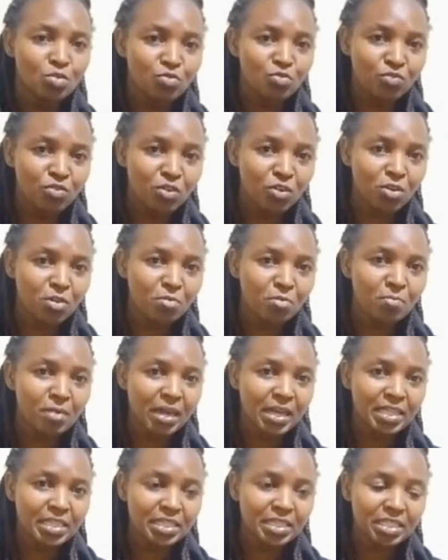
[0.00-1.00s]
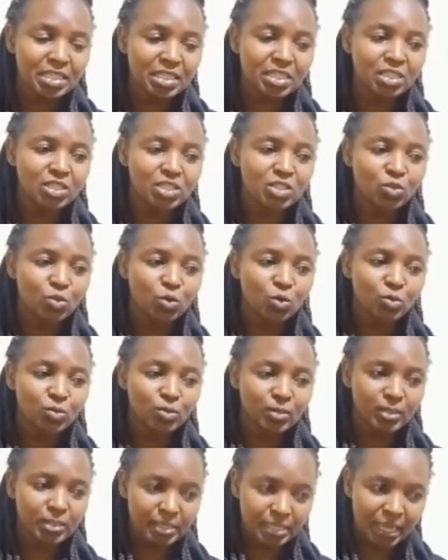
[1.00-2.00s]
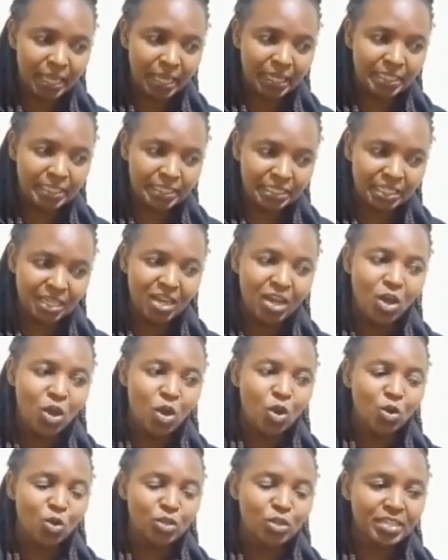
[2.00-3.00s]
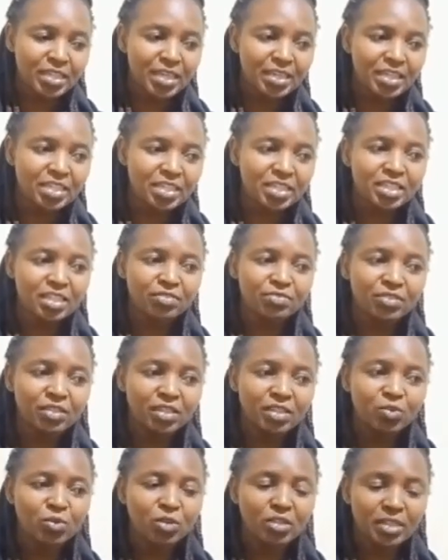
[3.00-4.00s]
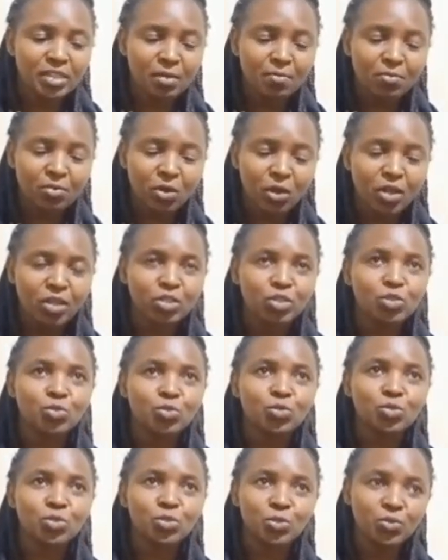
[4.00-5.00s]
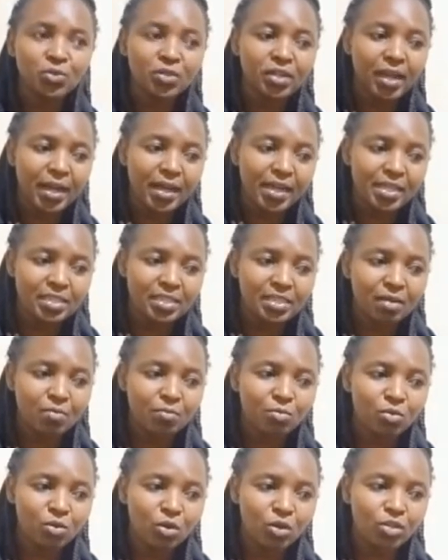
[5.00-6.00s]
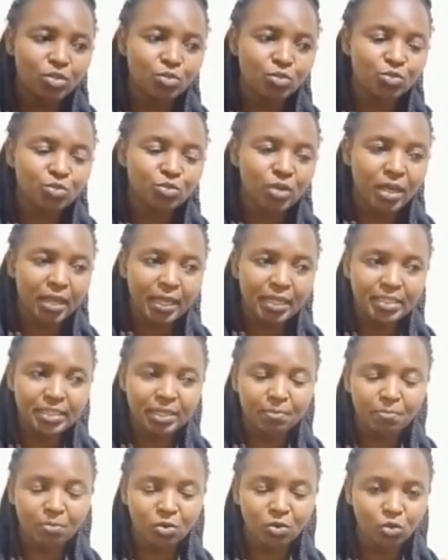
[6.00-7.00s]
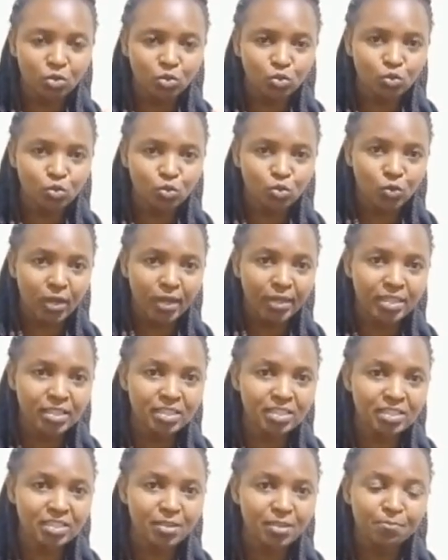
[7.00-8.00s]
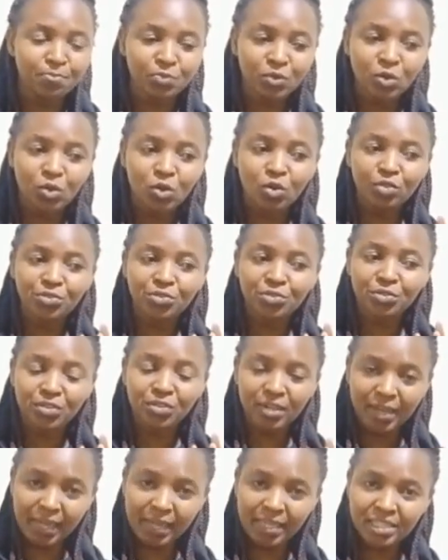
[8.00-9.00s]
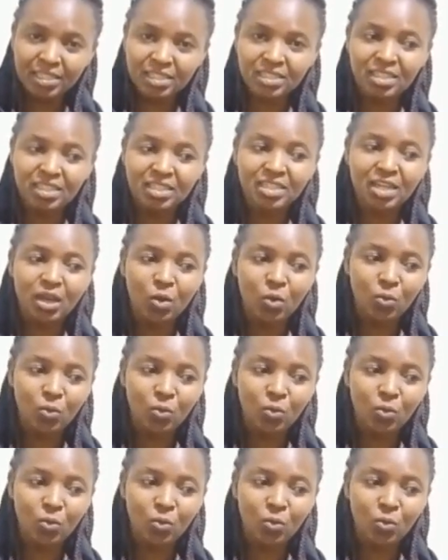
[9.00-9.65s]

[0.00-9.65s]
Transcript: Vlogmas is concerned. Alternatively, what I'm going to do, guys, I'm going to try and upload twice or thrice in a